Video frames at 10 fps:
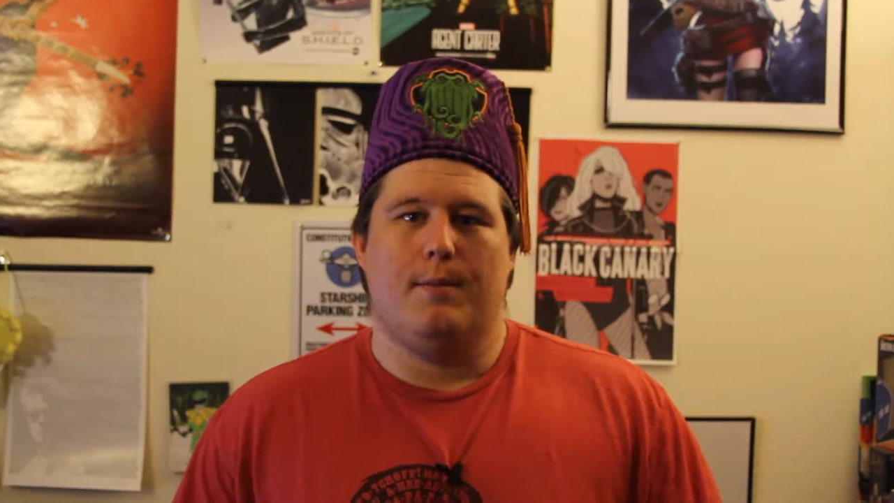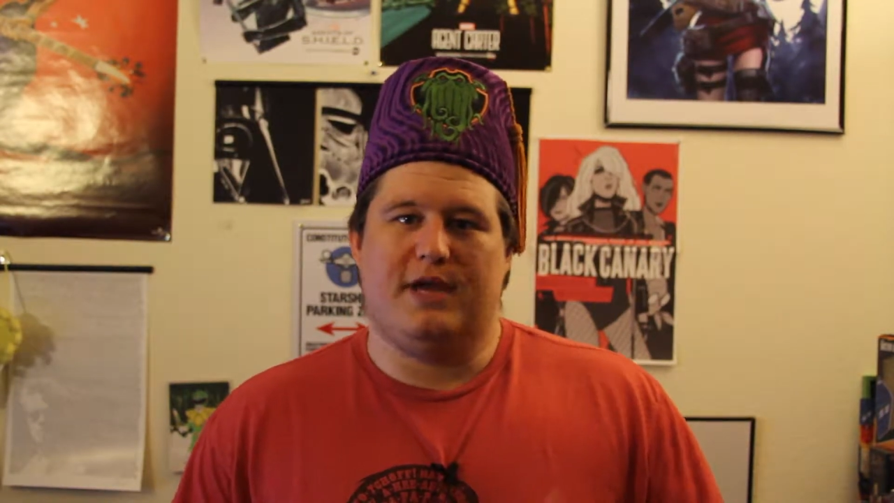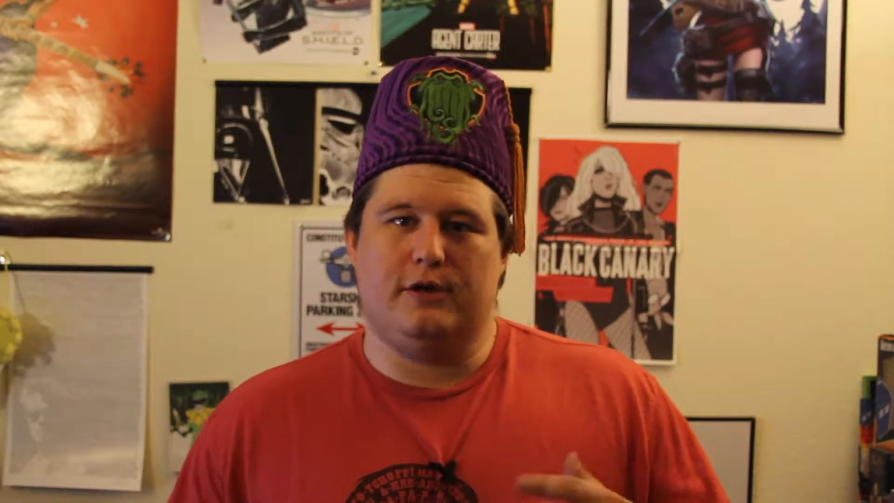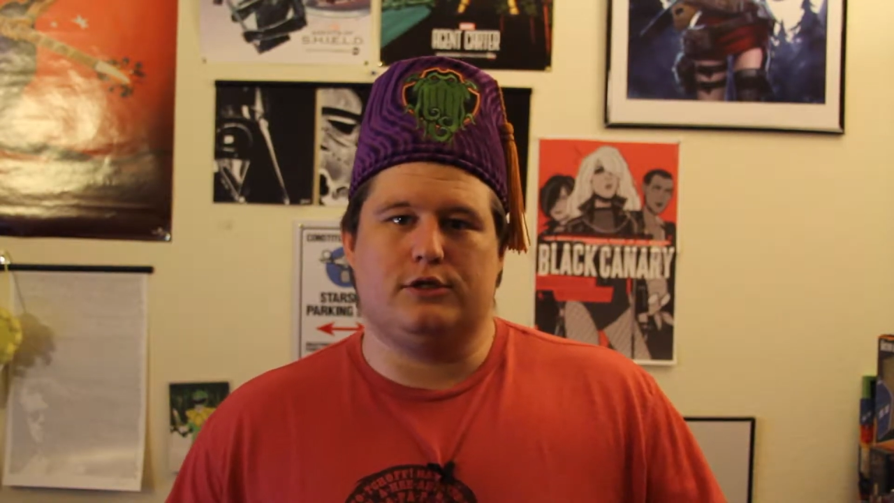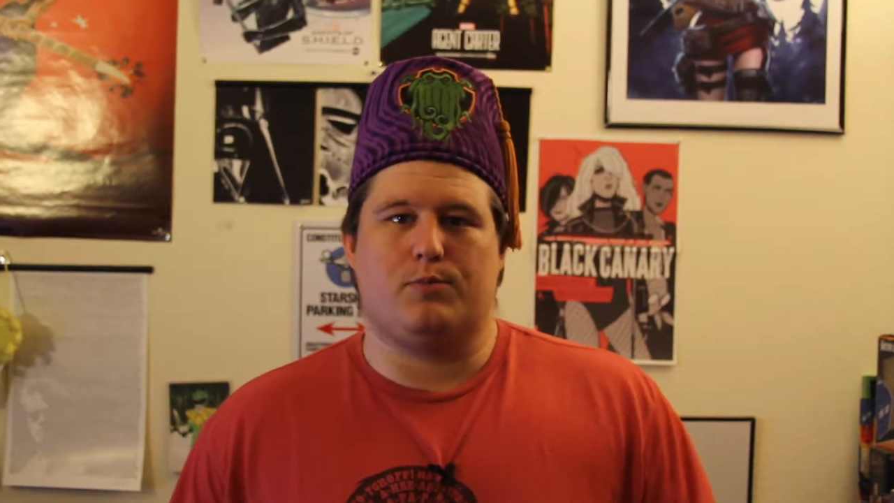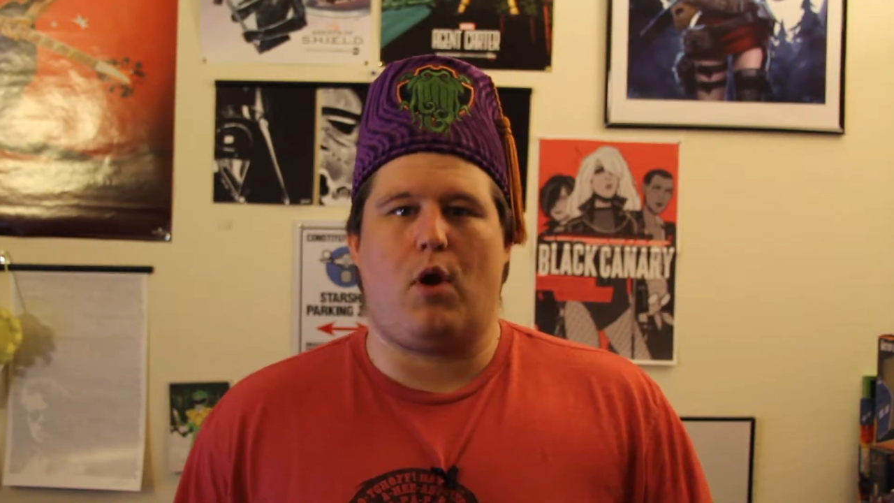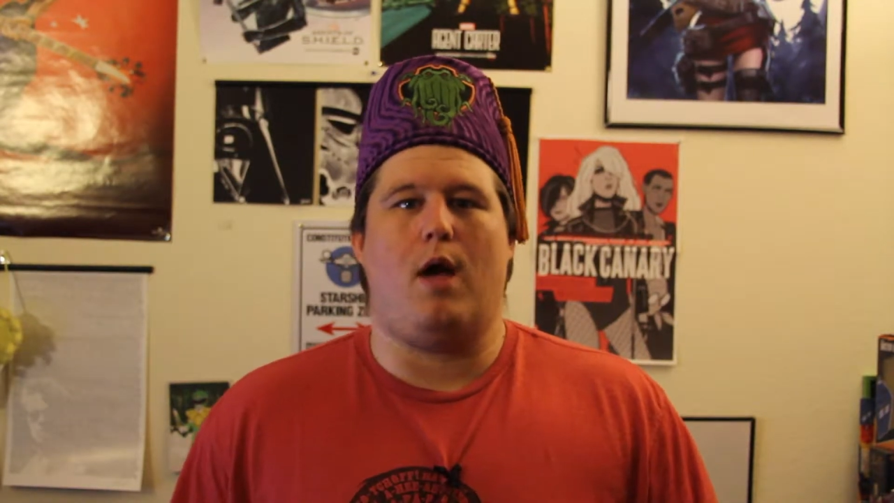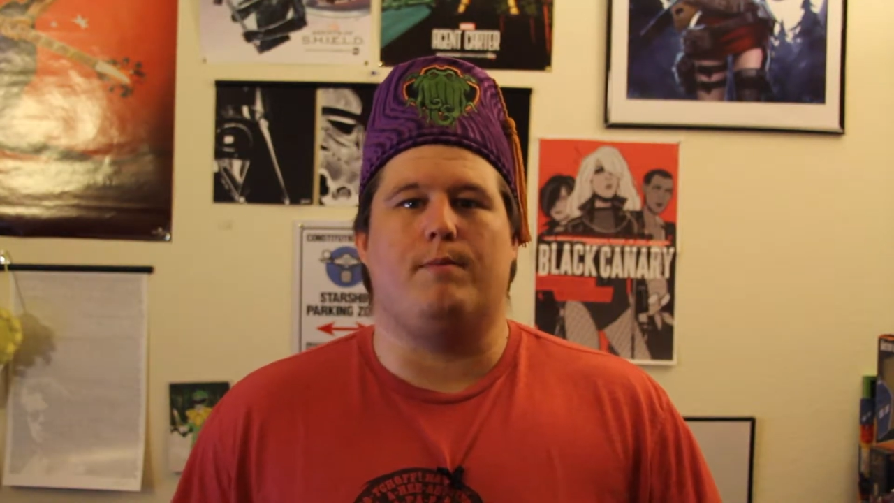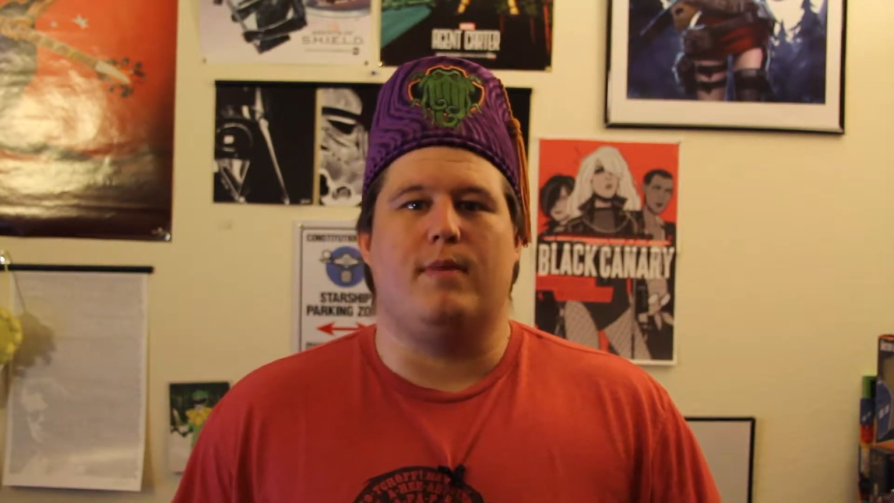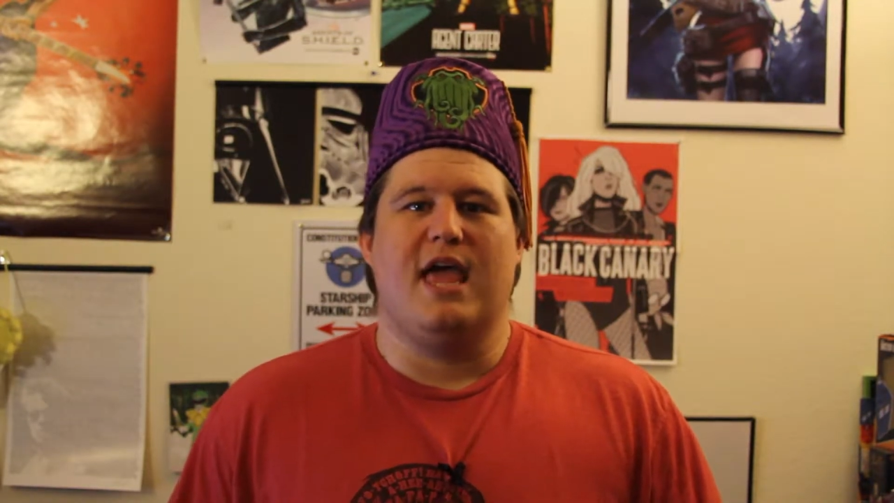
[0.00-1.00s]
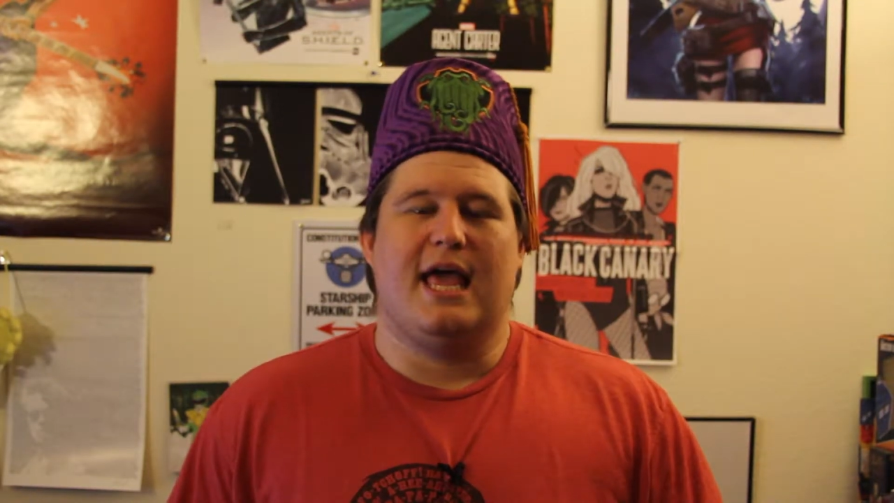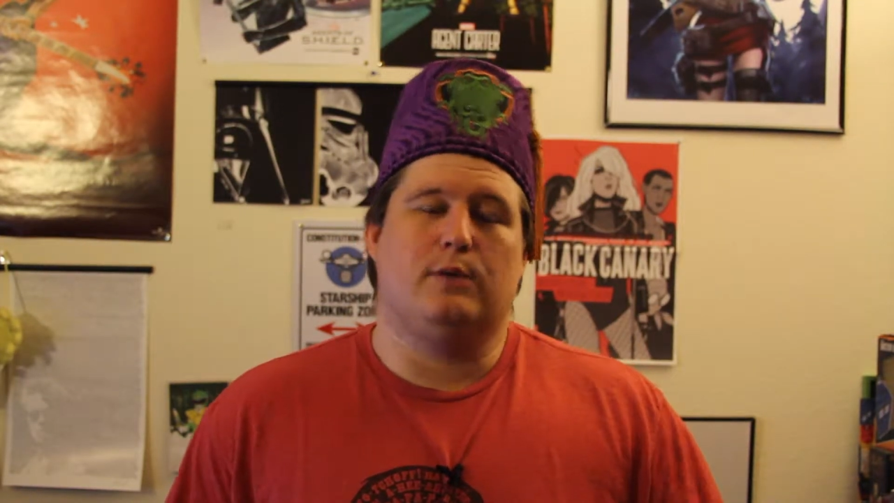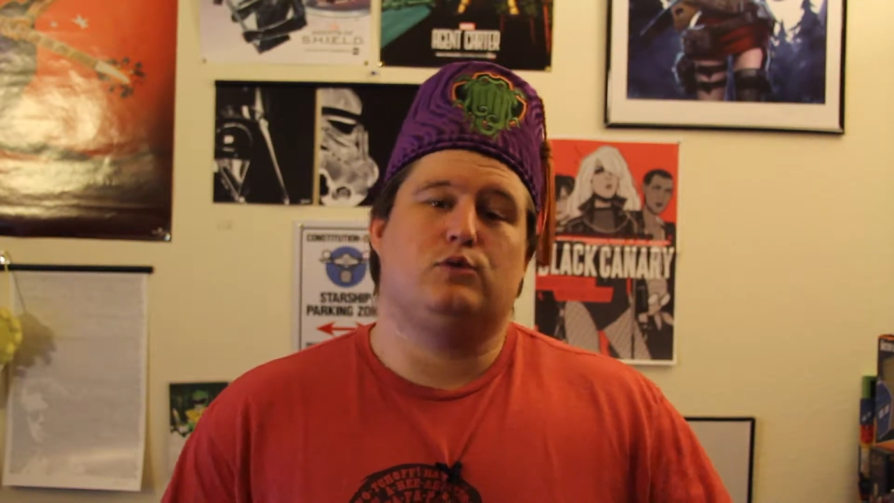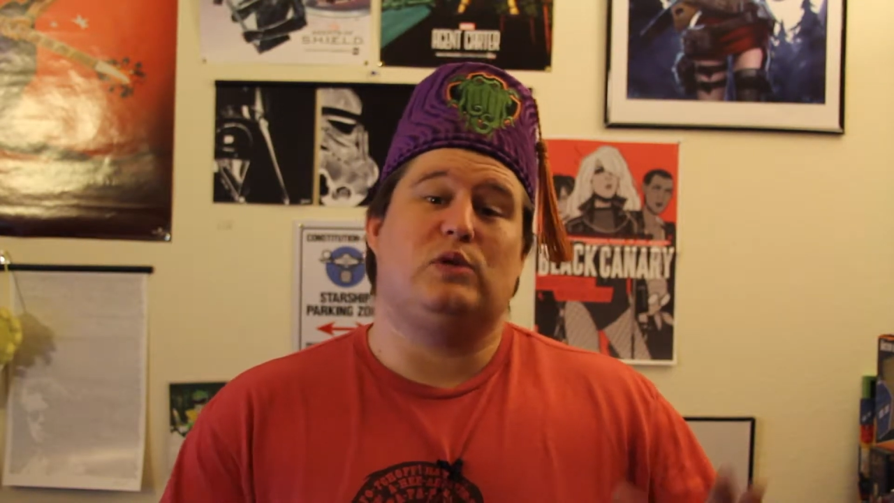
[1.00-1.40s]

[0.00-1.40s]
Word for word: But here's the problem. It was